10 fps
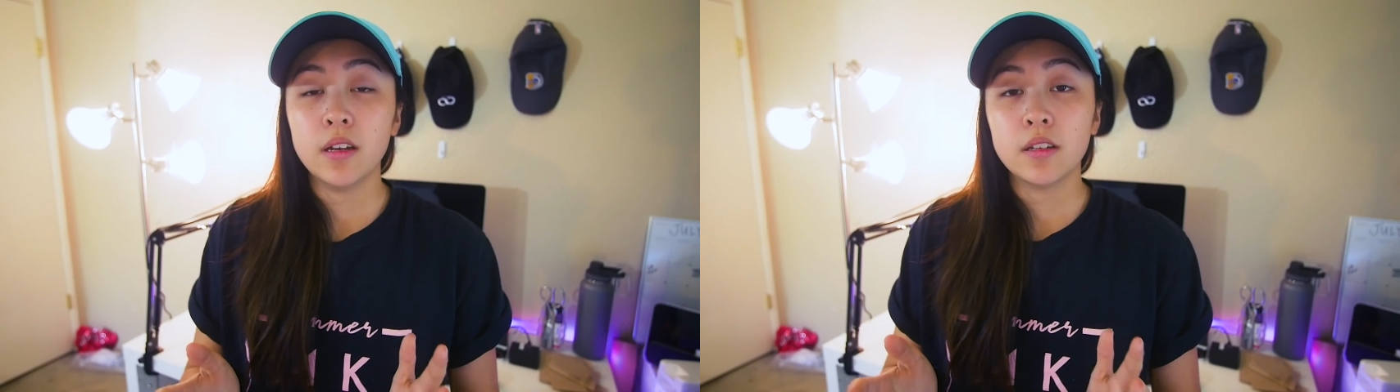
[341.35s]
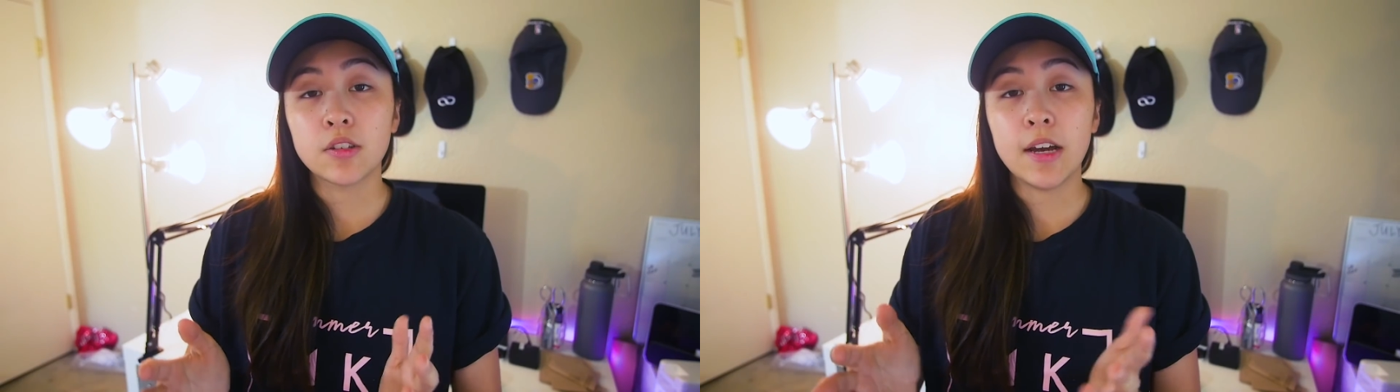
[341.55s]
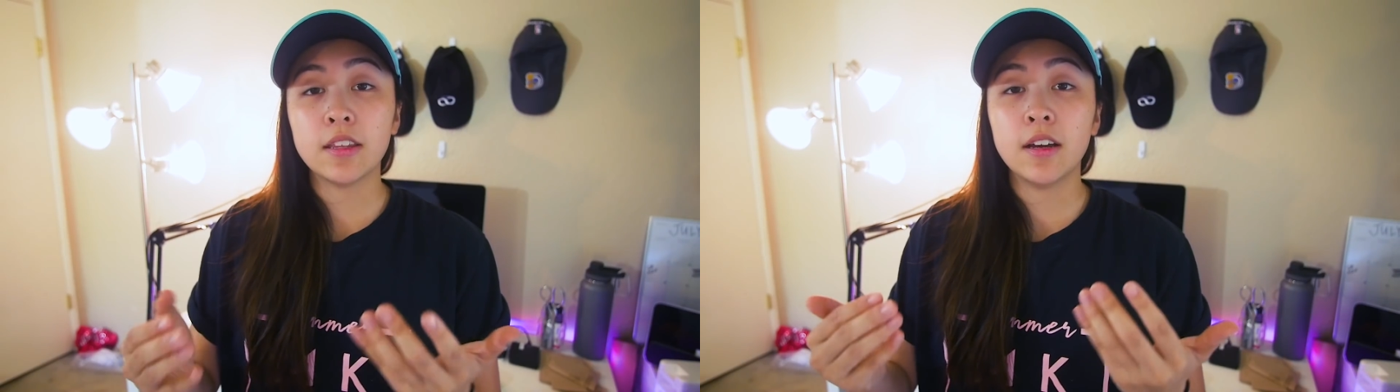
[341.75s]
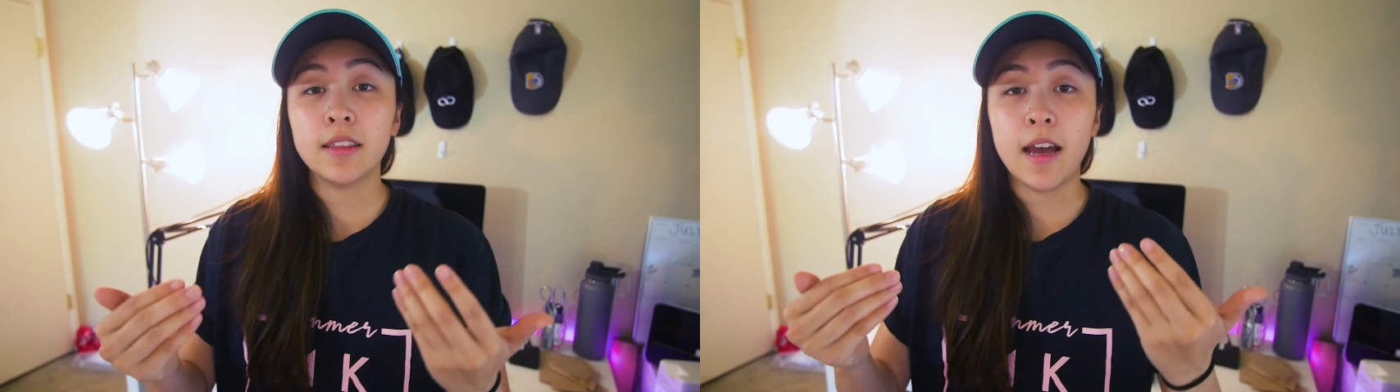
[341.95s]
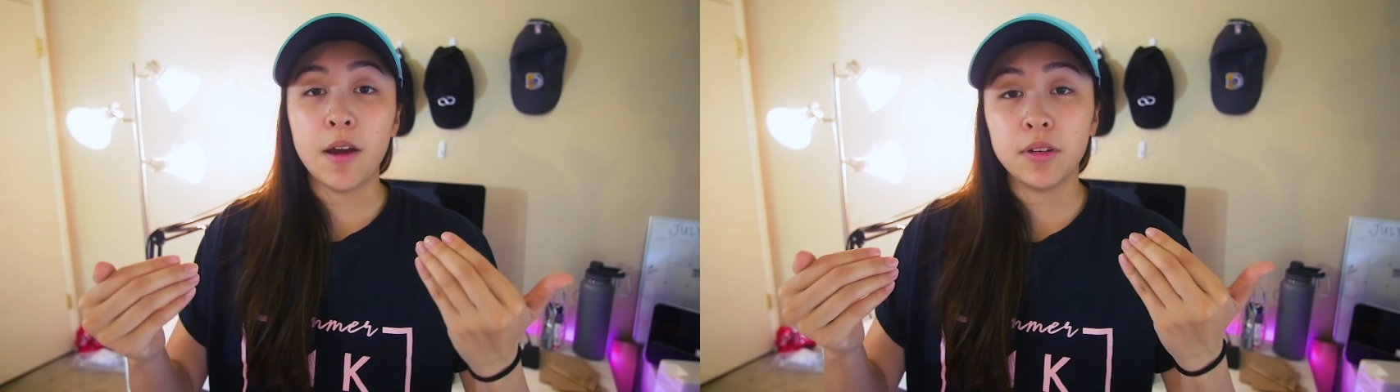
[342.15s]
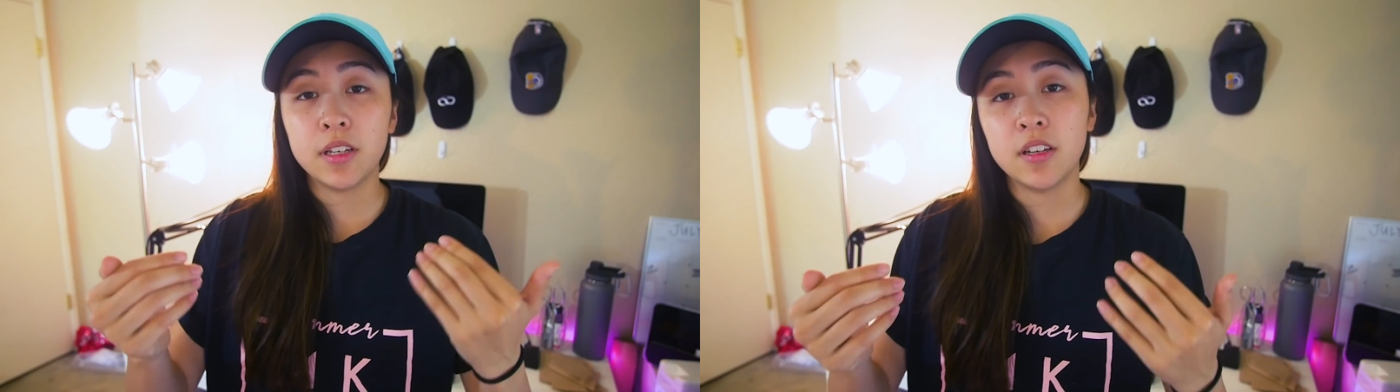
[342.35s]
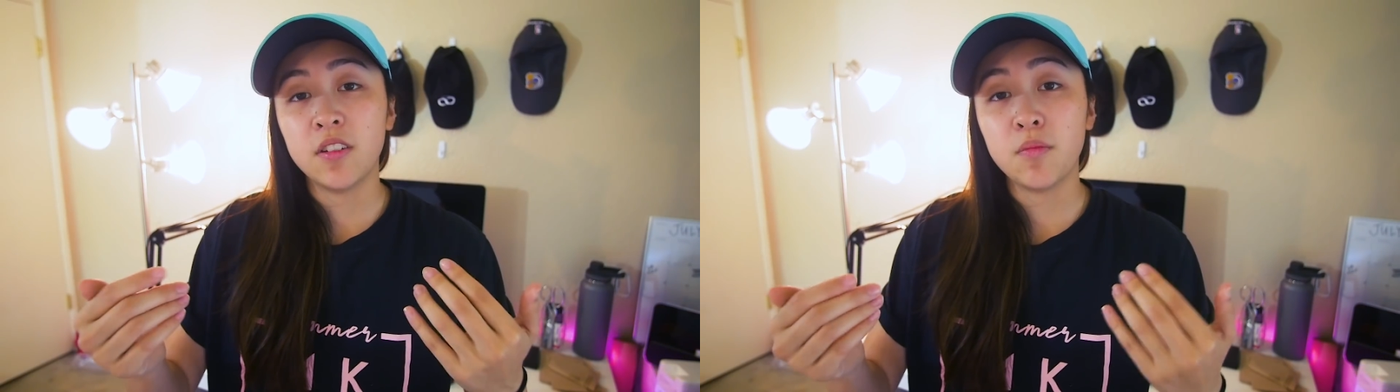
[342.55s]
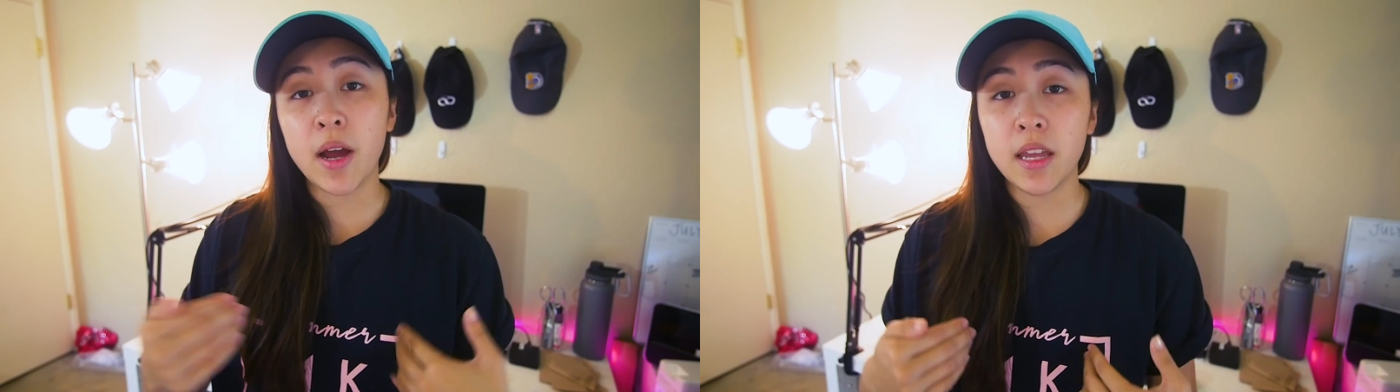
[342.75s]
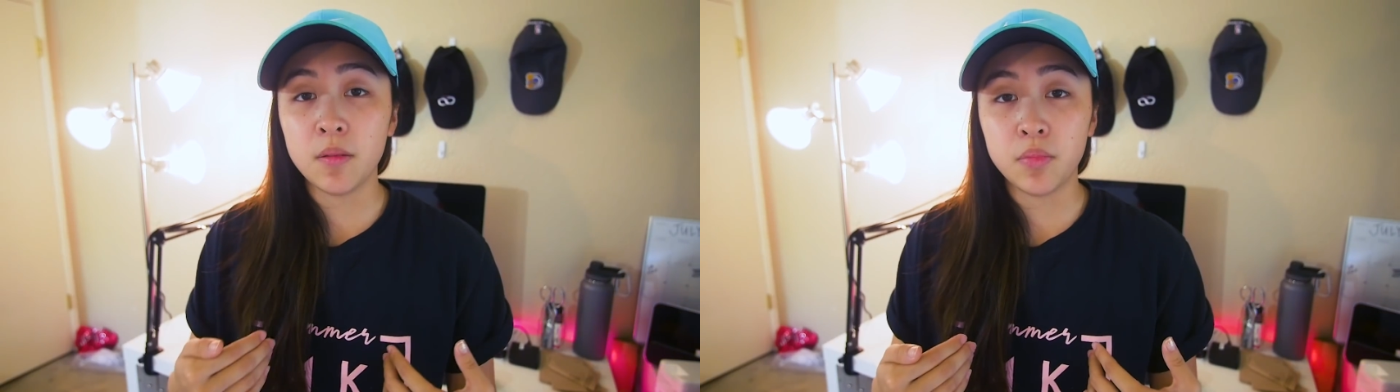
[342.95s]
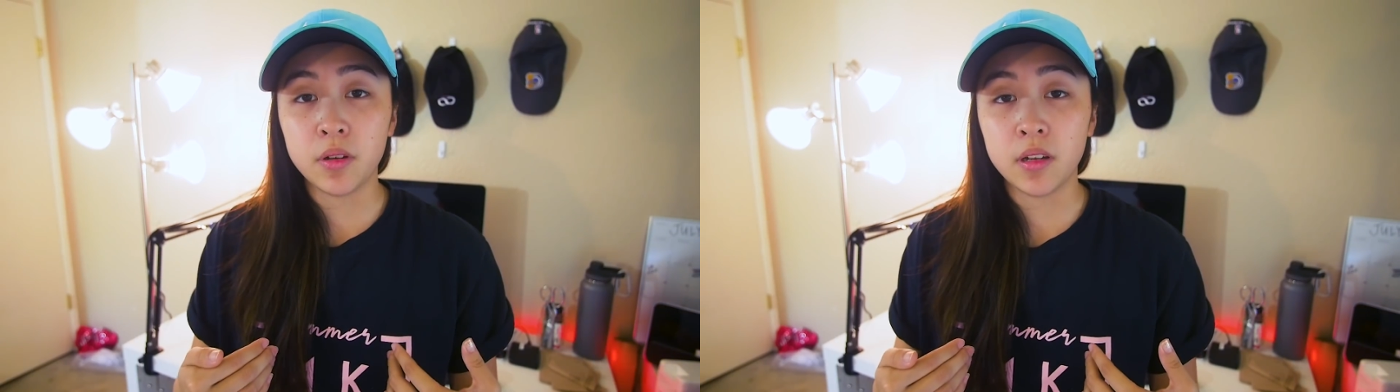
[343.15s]
so I thought that I would give my
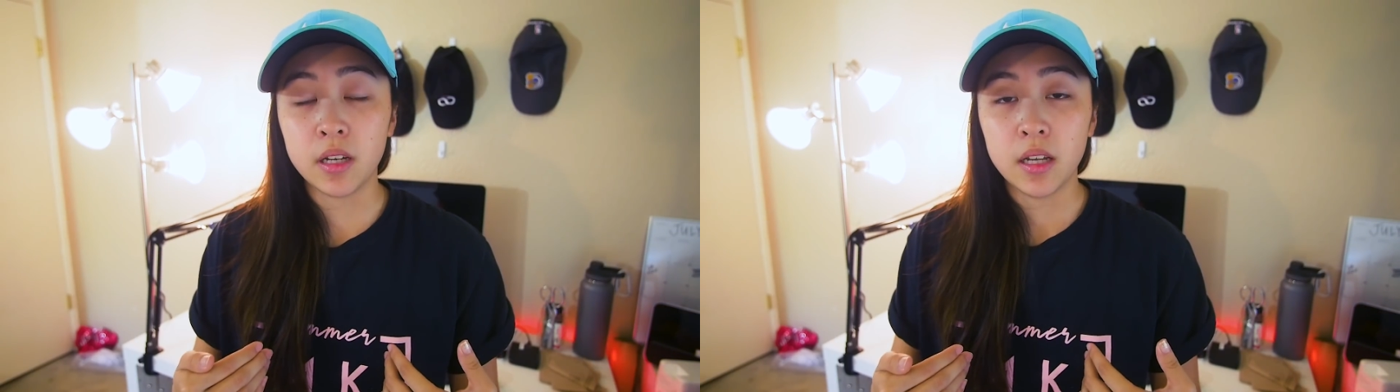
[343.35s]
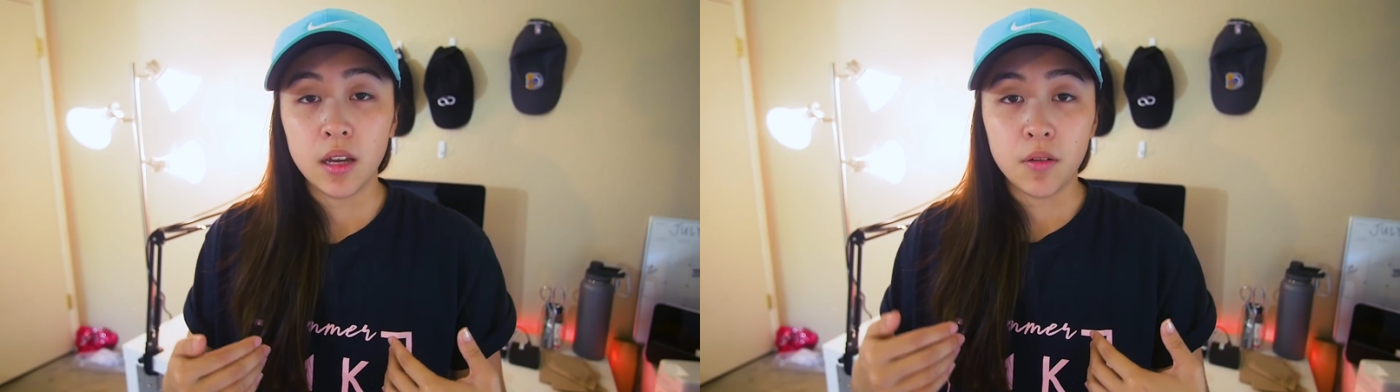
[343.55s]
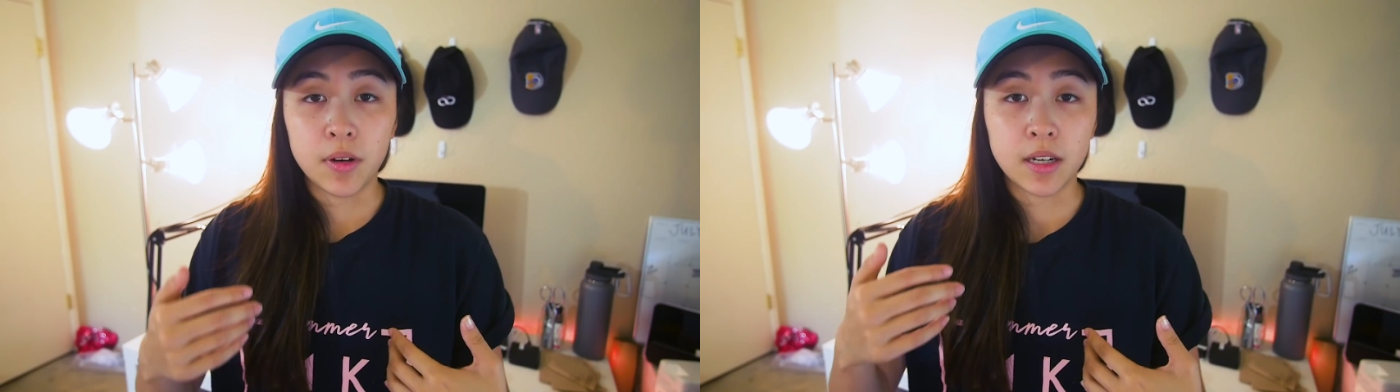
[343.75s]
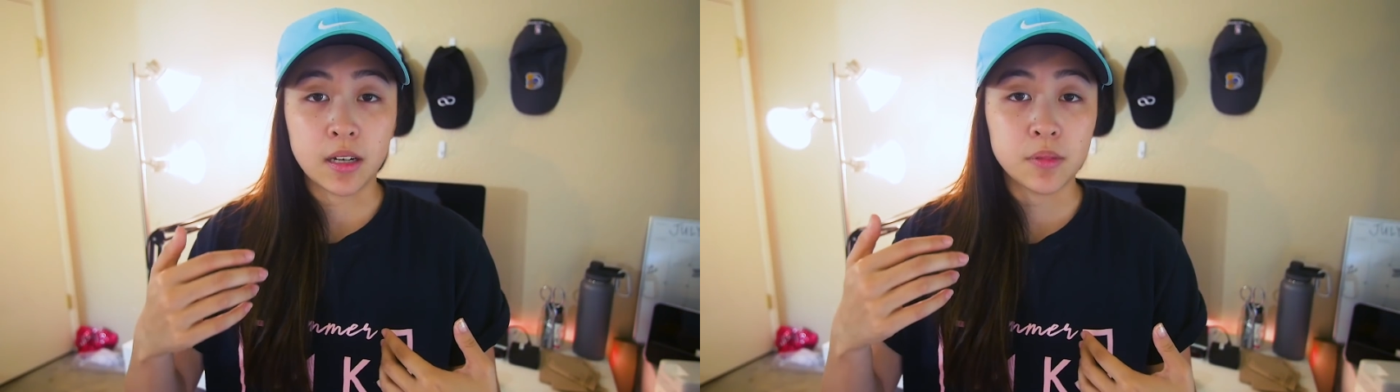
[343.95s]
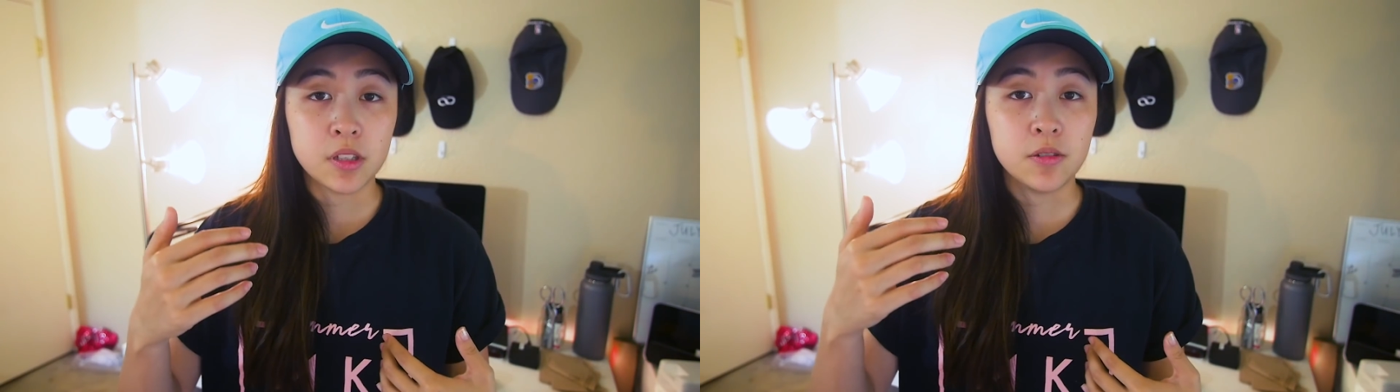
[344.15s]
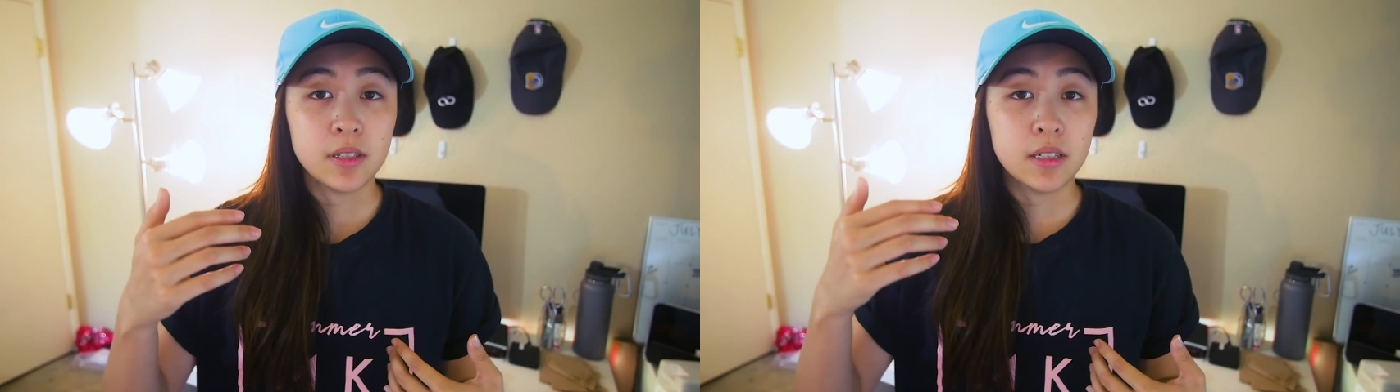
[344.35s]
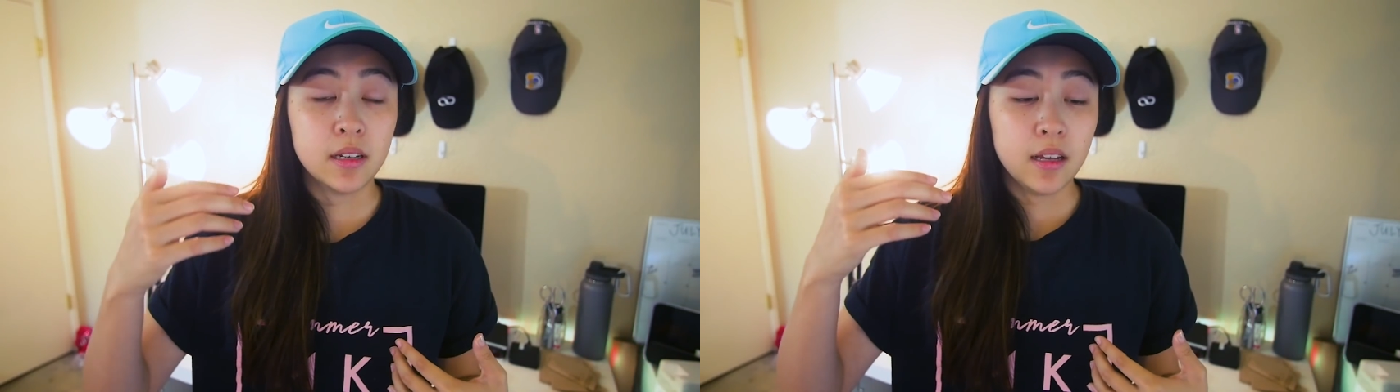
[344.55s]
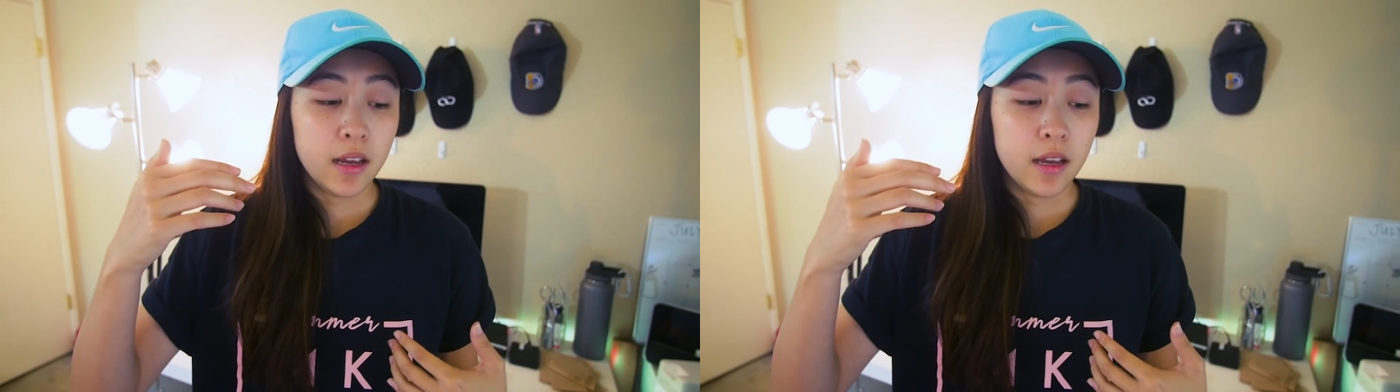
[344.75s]
input when it comes to it